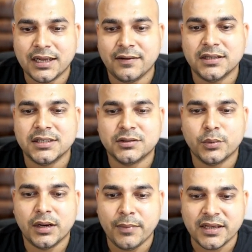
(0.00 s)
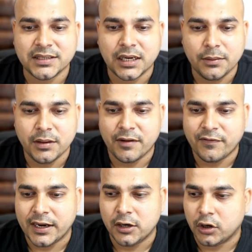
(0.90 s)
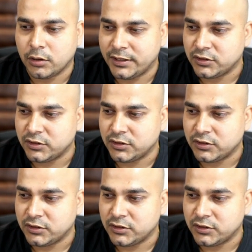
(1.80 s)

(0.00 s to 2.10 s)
and this will basically be my final document.